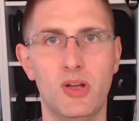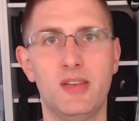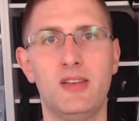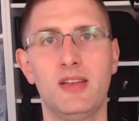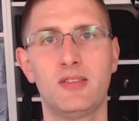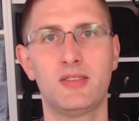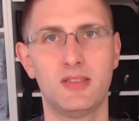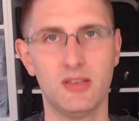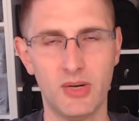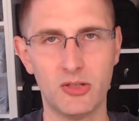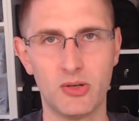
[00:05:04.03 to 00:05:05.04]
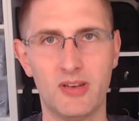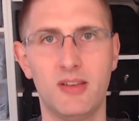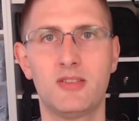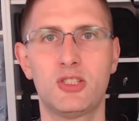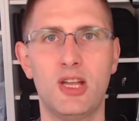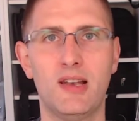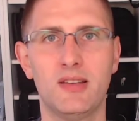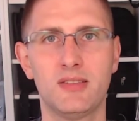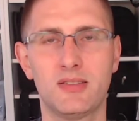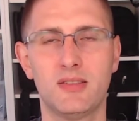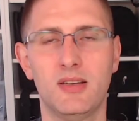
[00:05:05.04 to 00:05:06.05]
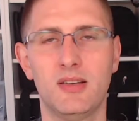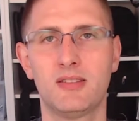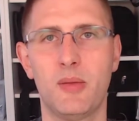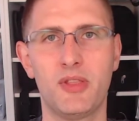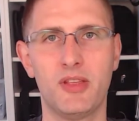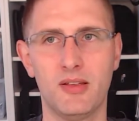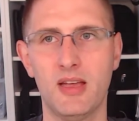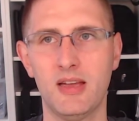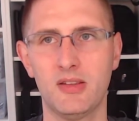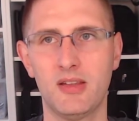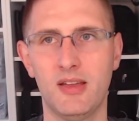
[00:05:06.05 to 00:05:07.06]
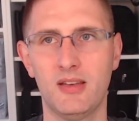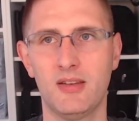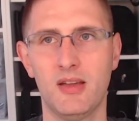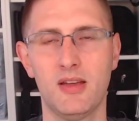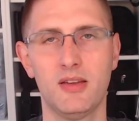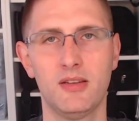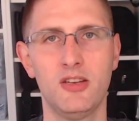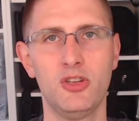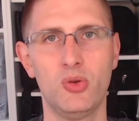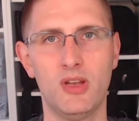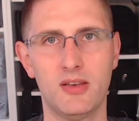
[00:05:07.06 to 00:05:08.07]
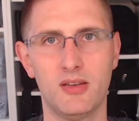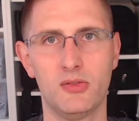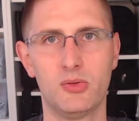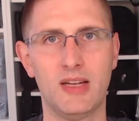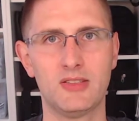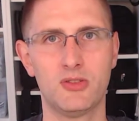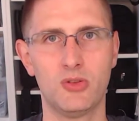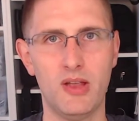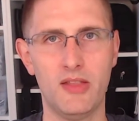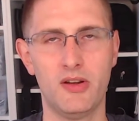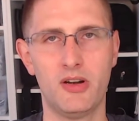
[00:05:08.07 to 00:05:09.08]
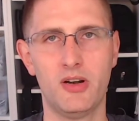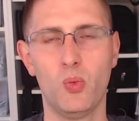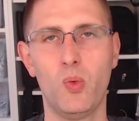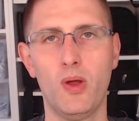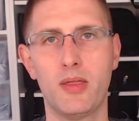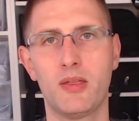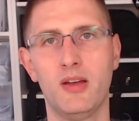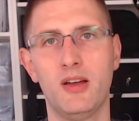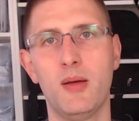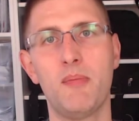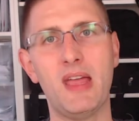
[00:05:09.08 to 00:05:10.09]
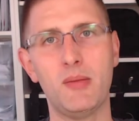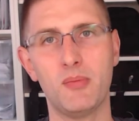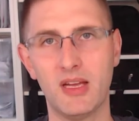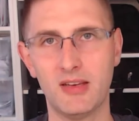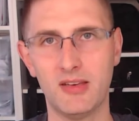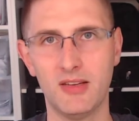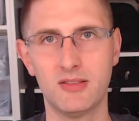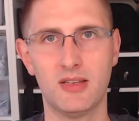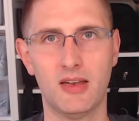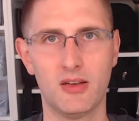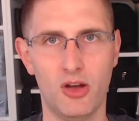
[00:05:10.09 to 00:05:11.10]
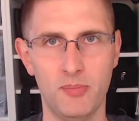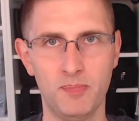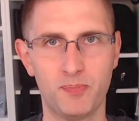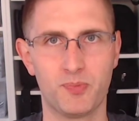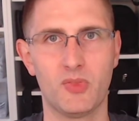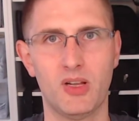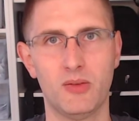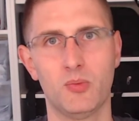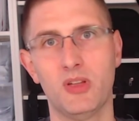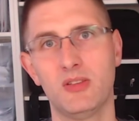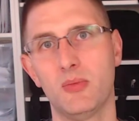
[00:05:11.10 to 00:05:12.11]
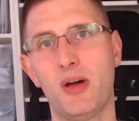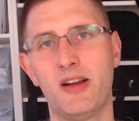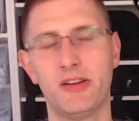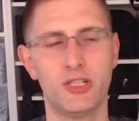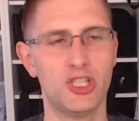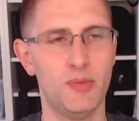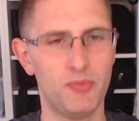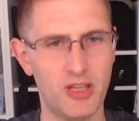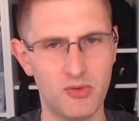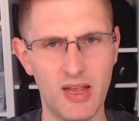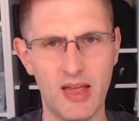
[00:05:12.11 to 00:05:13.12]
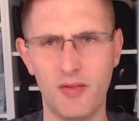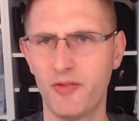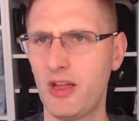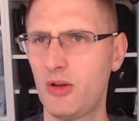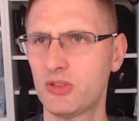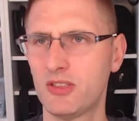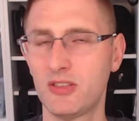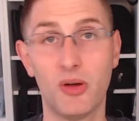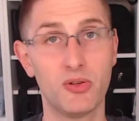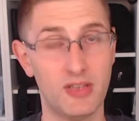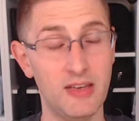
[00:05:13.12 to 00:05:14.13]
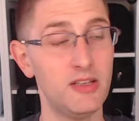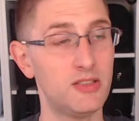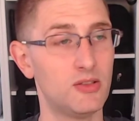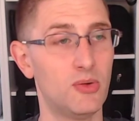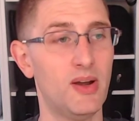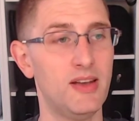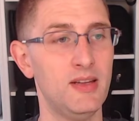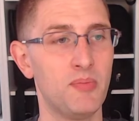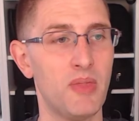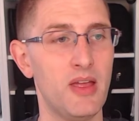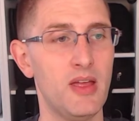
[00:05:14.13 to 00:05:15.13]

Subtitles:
Addicts. The Retro Addicts channel is something that the NewNet runs together with MameAddicts.com. It's a partnership that we have now since about 10 years already.